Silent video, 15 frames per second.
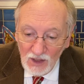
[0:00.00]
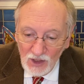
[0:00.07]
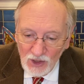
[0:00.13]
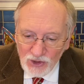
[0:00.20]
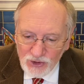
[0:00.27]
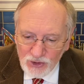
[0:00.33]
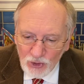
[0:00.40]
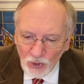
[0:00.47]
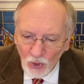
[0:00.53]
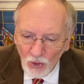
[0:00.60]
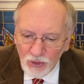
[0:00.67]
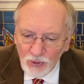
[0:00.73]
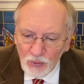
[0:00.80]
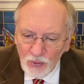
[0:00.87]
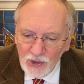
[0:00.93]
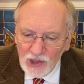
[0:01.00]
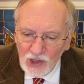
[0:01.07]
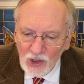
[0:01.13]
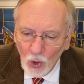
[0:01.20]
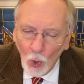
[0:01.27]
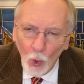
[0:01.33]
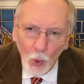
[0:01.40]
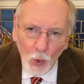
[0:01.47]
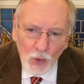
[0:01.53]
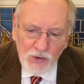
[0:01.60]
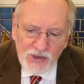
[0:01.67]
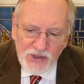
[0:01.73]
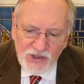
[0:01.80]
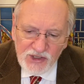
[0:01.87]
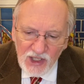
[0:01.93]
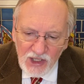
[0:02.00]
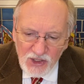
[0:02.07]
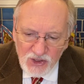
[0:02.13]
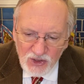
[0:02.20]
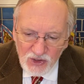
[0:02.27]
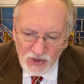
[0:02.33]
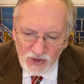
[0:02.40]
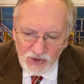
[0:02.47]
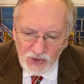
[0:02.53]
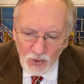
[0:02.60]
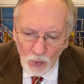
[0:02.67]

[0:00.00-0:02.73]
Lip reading: saw 3 old sages